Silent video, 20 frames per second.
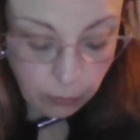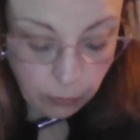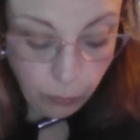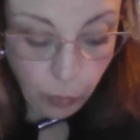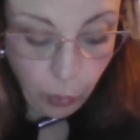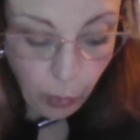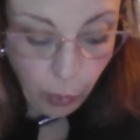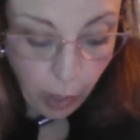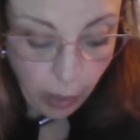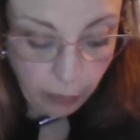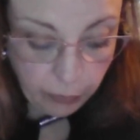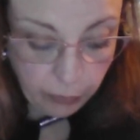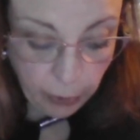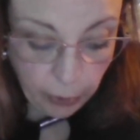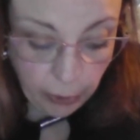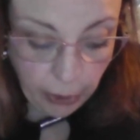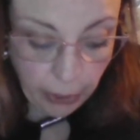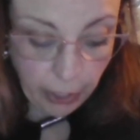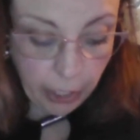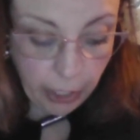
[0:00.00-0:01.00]

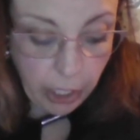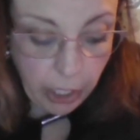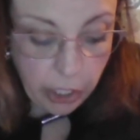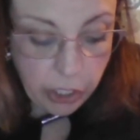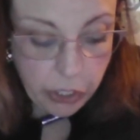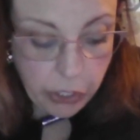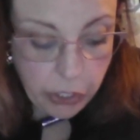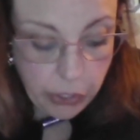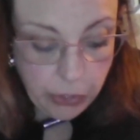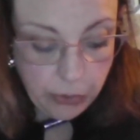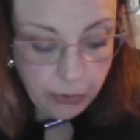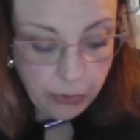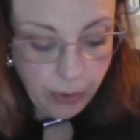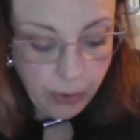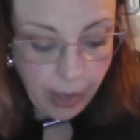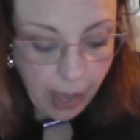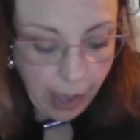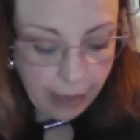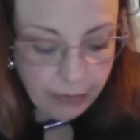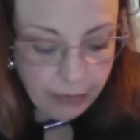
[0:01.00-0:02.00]
Moreover,
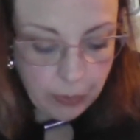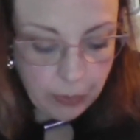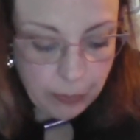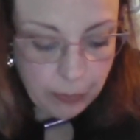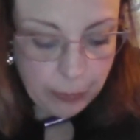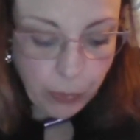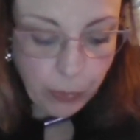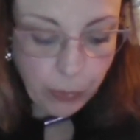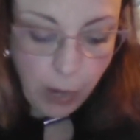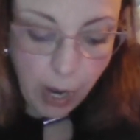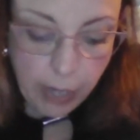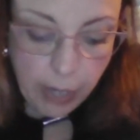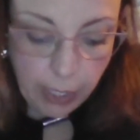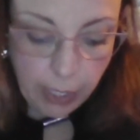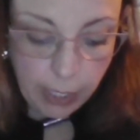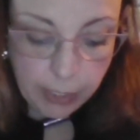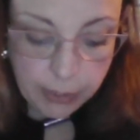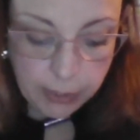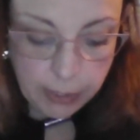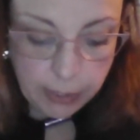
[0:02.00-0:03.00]
you haven't brought
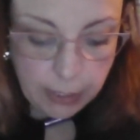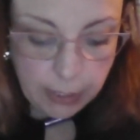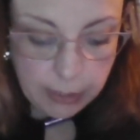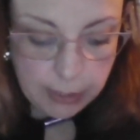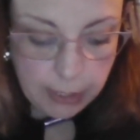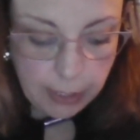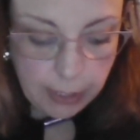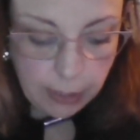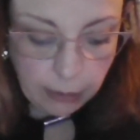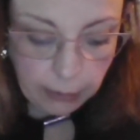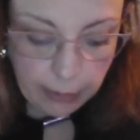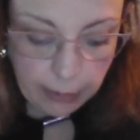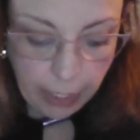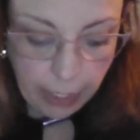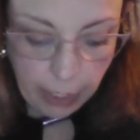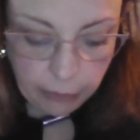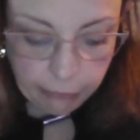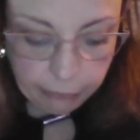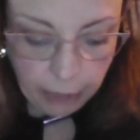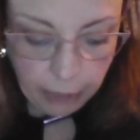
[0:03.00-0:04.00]
us into the
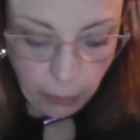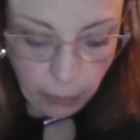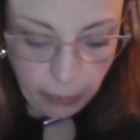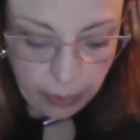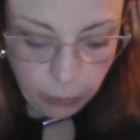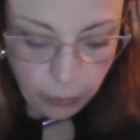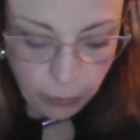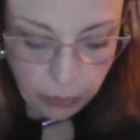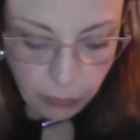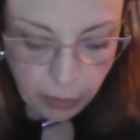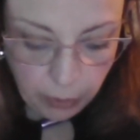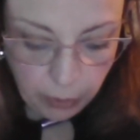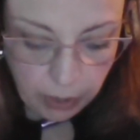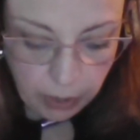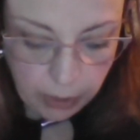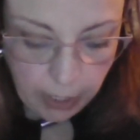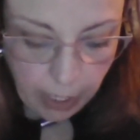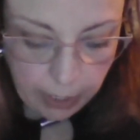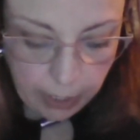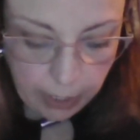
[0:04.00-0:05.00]
land flowing with
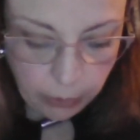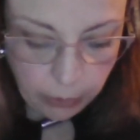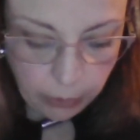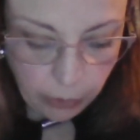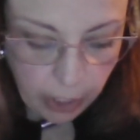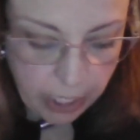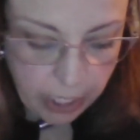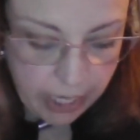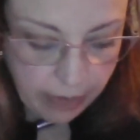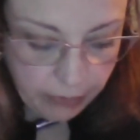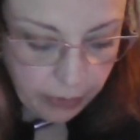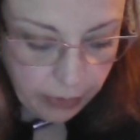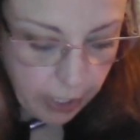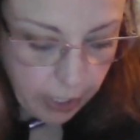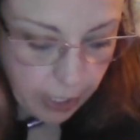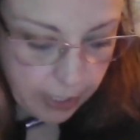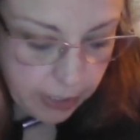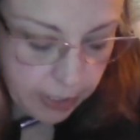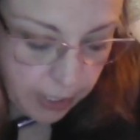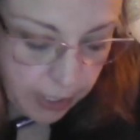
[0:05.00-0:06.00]
milk and honey or given
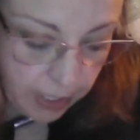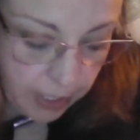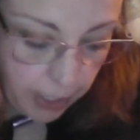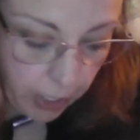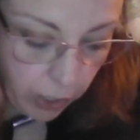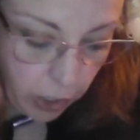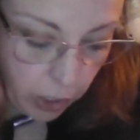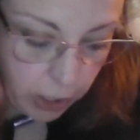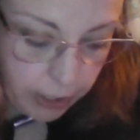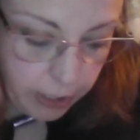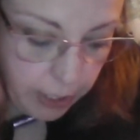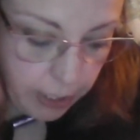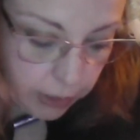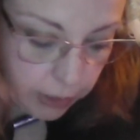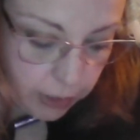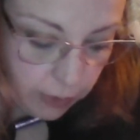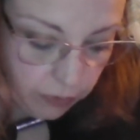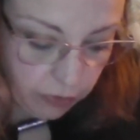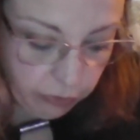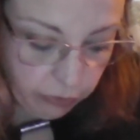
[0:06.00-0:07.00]
us an
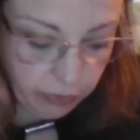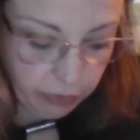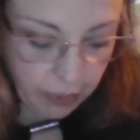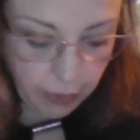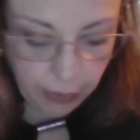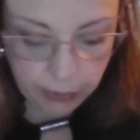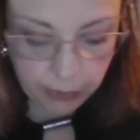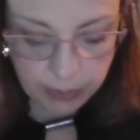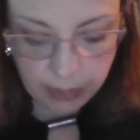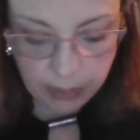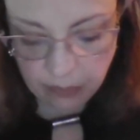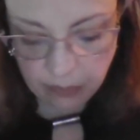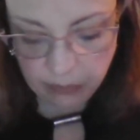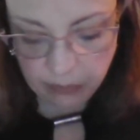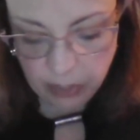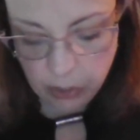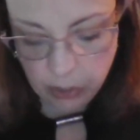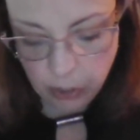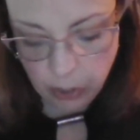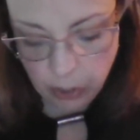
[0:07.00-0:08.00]
inheritance of the fields and the
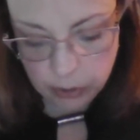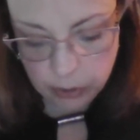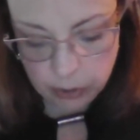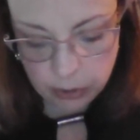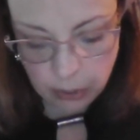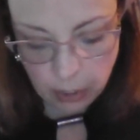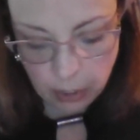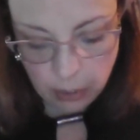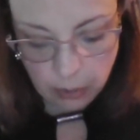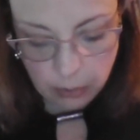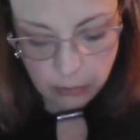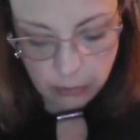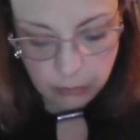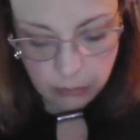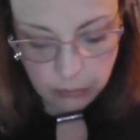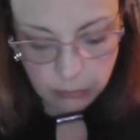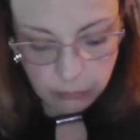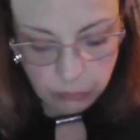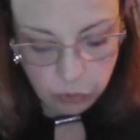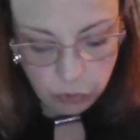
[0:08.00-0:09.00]
vineyards.
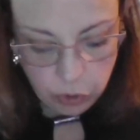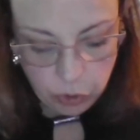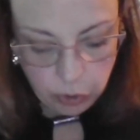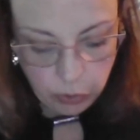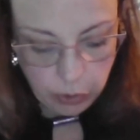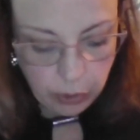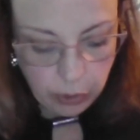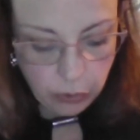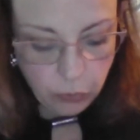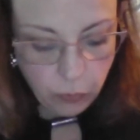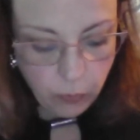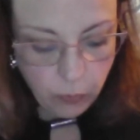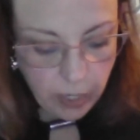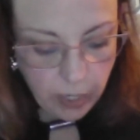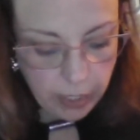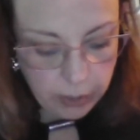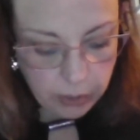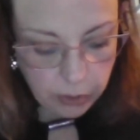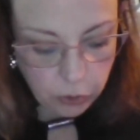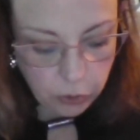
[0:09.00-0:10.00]
Do you
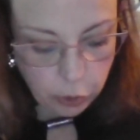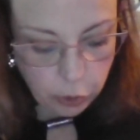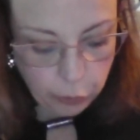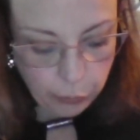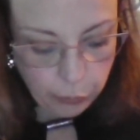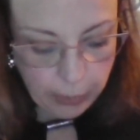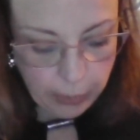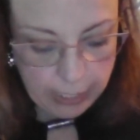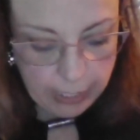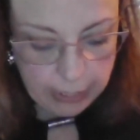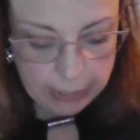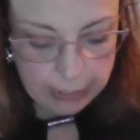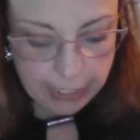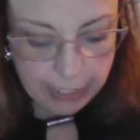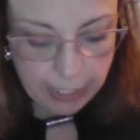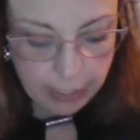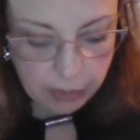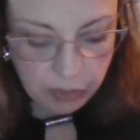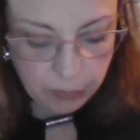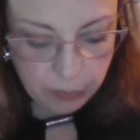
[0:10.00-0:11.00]
want to treat
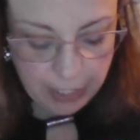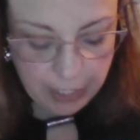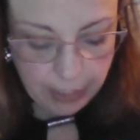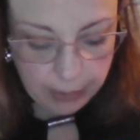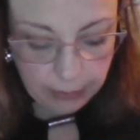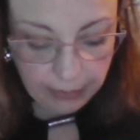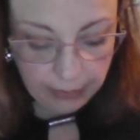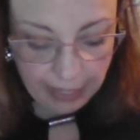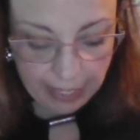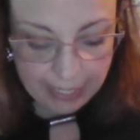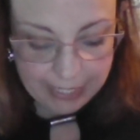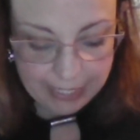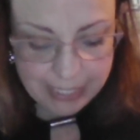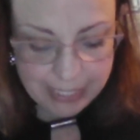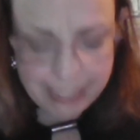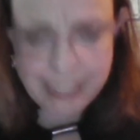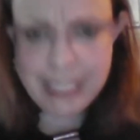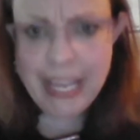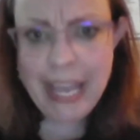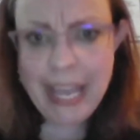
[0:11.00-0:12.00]
these men like
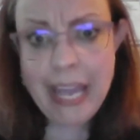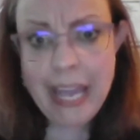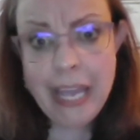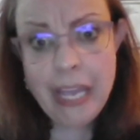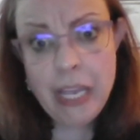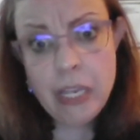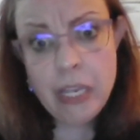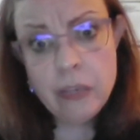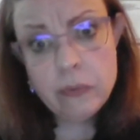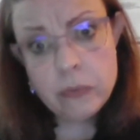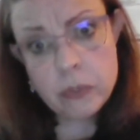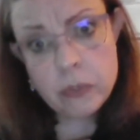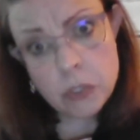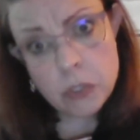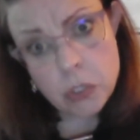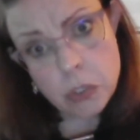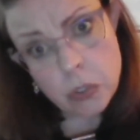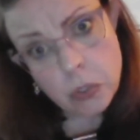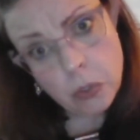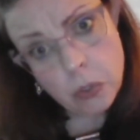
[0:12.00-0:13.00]

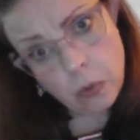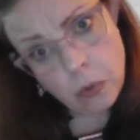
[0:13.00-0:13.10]
slaves?